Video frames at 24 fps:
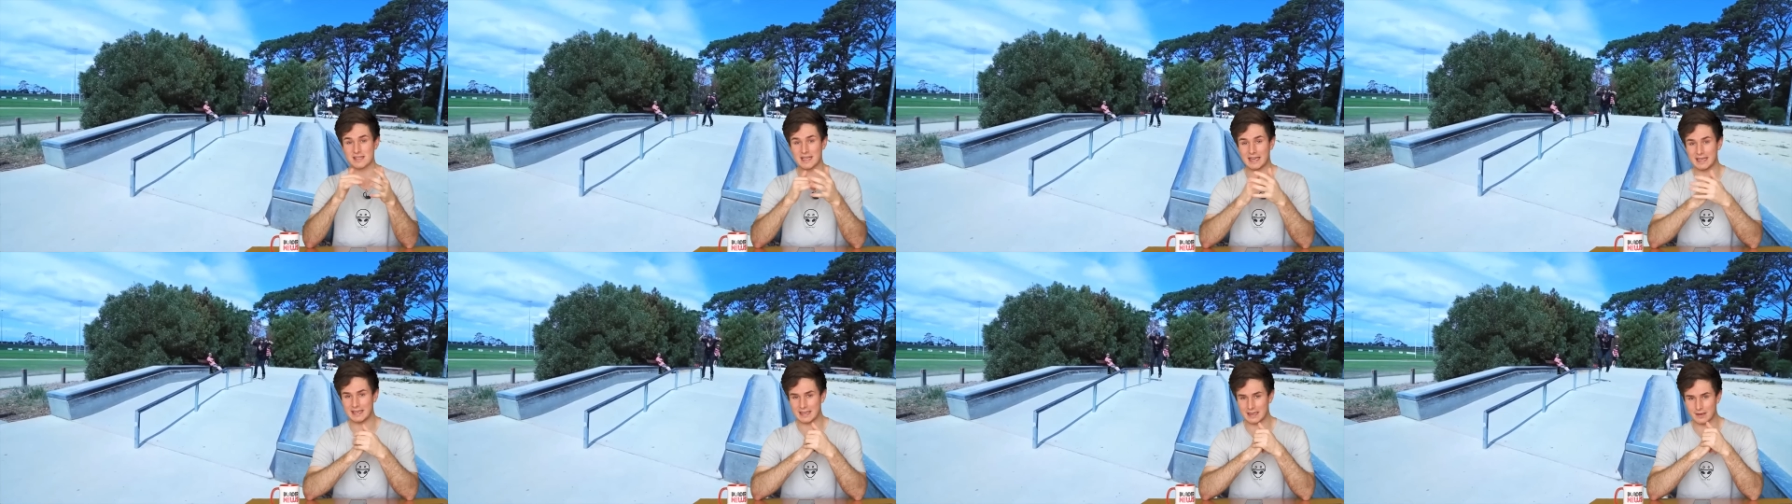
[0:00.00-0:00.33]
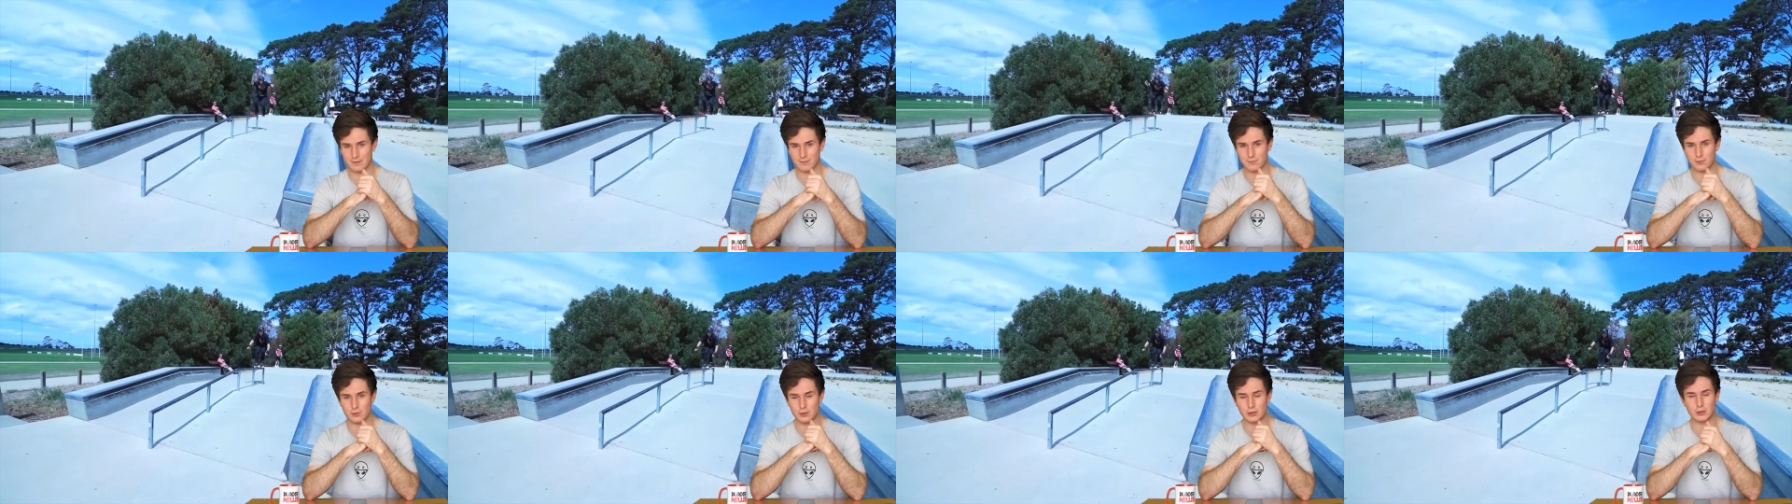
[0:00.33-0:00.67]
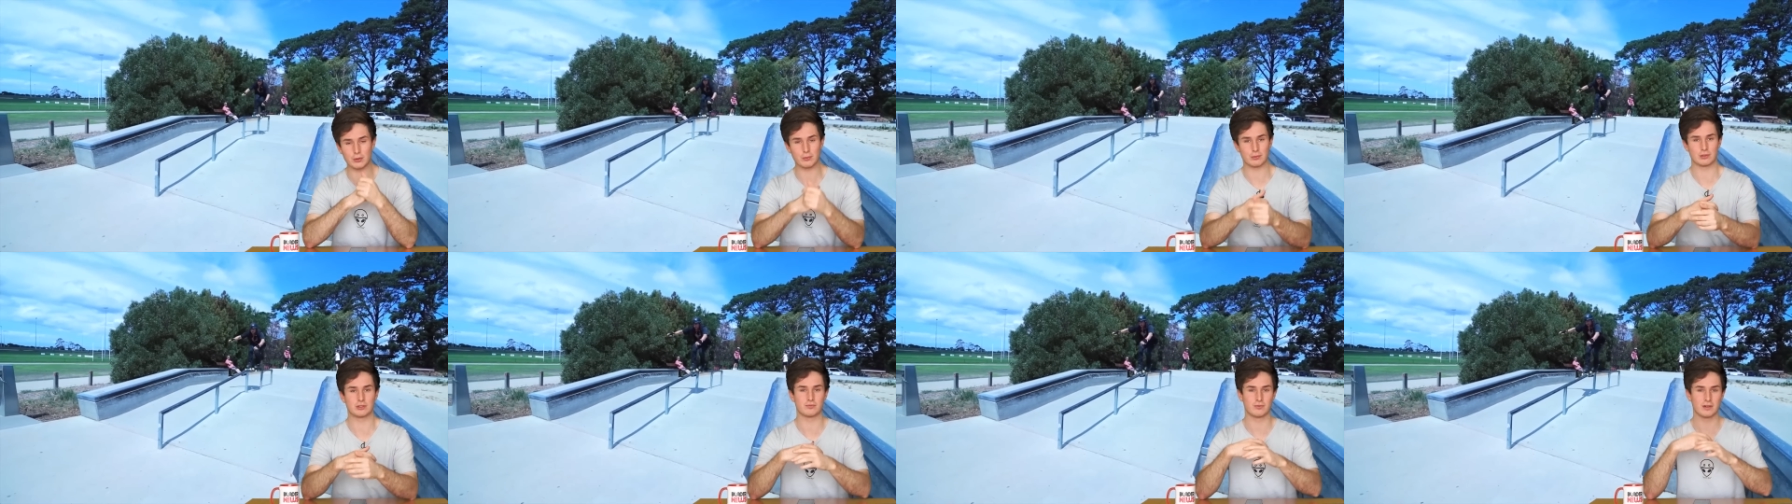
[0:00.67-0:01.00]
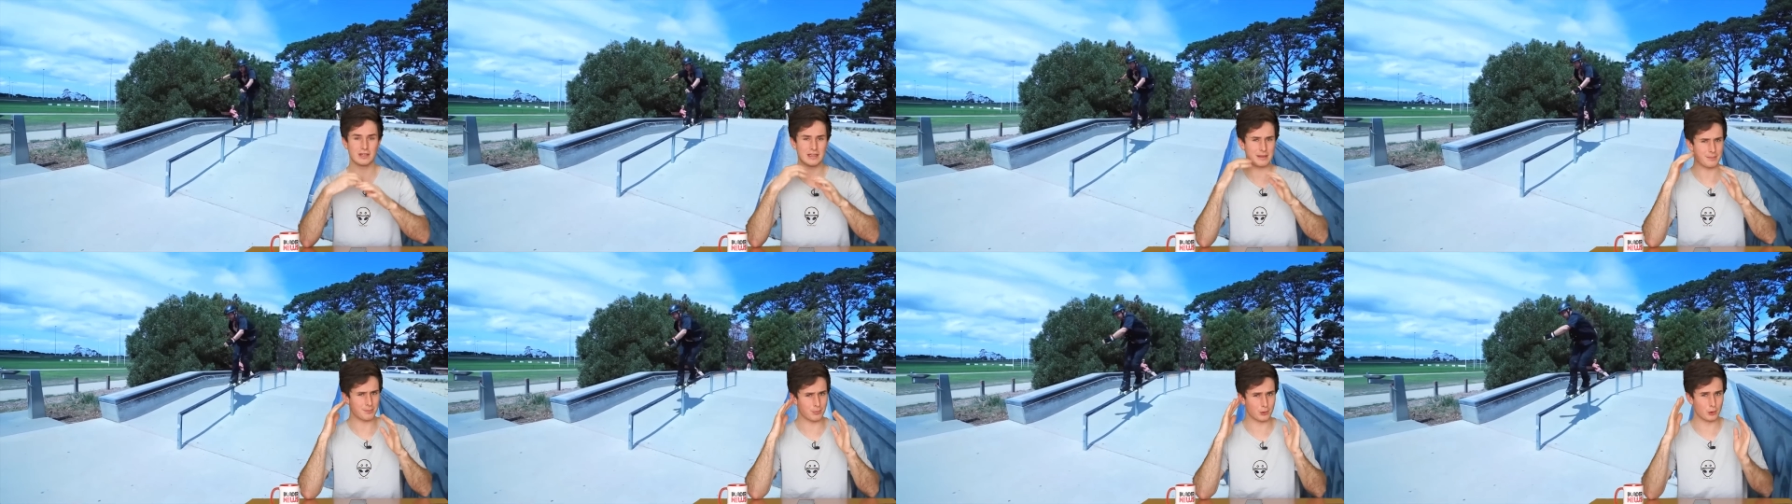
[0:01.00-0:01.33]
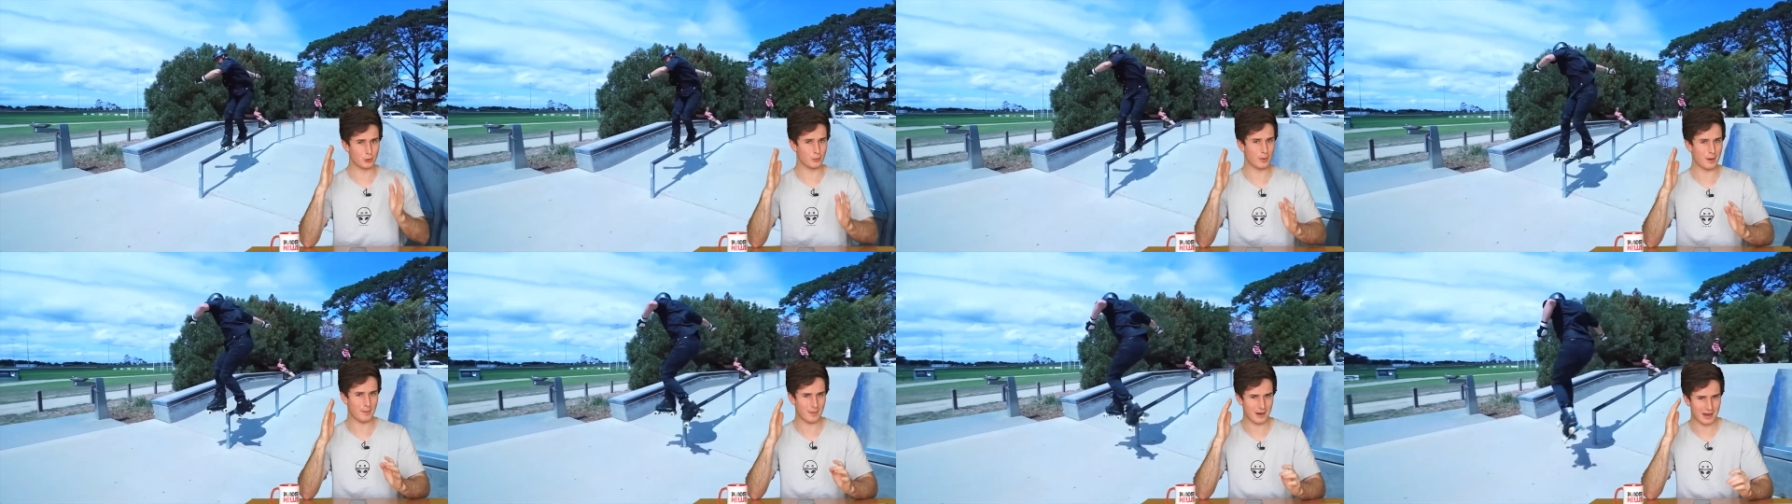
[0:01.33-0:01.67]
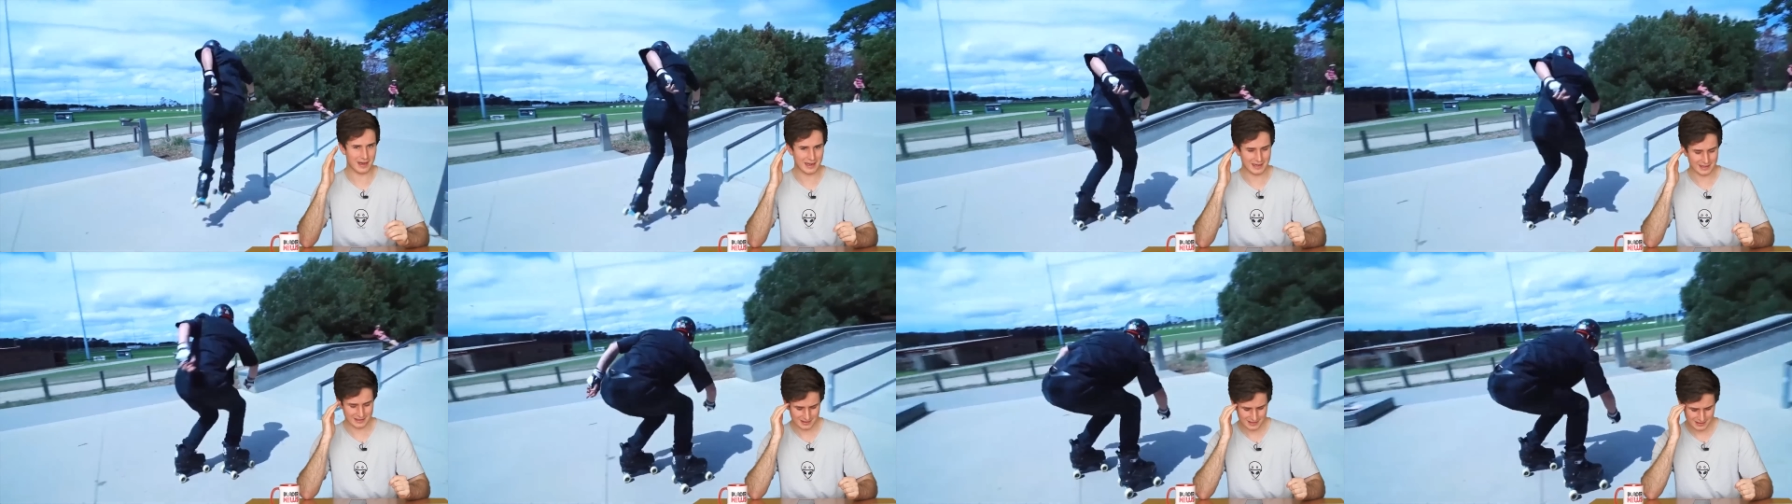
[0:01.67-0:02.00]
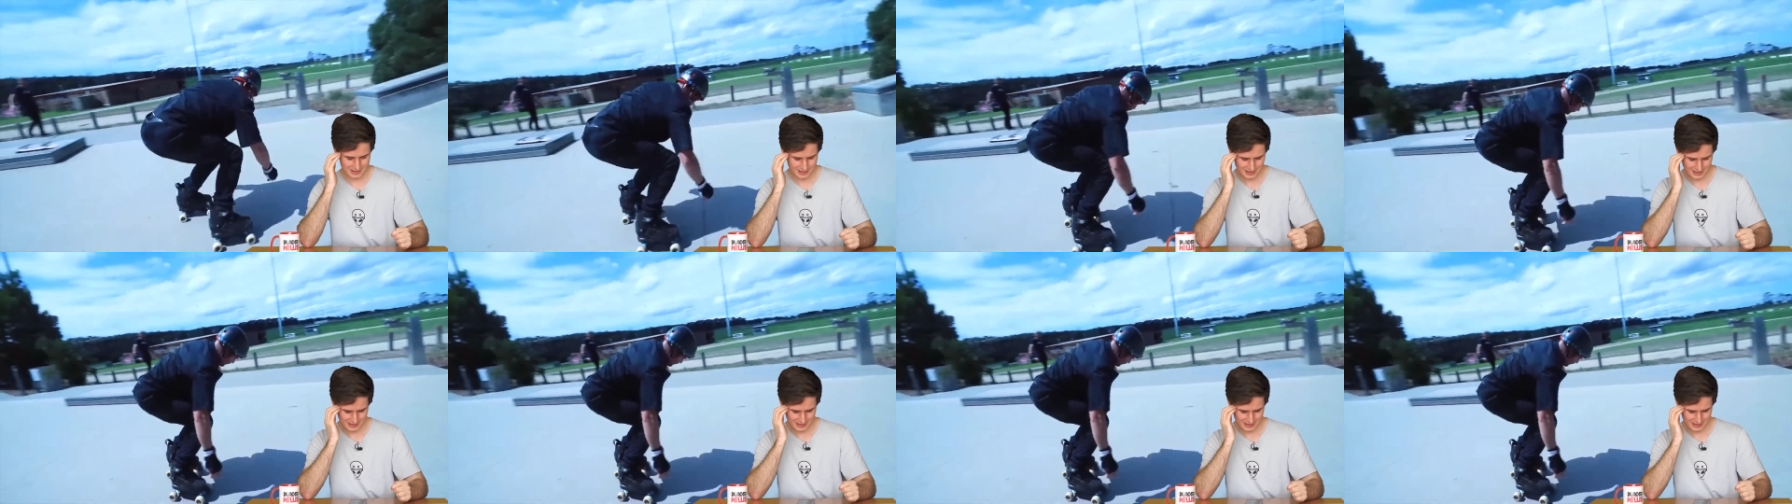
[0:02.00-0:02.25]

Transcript: skating edit for you, which really blew my mind.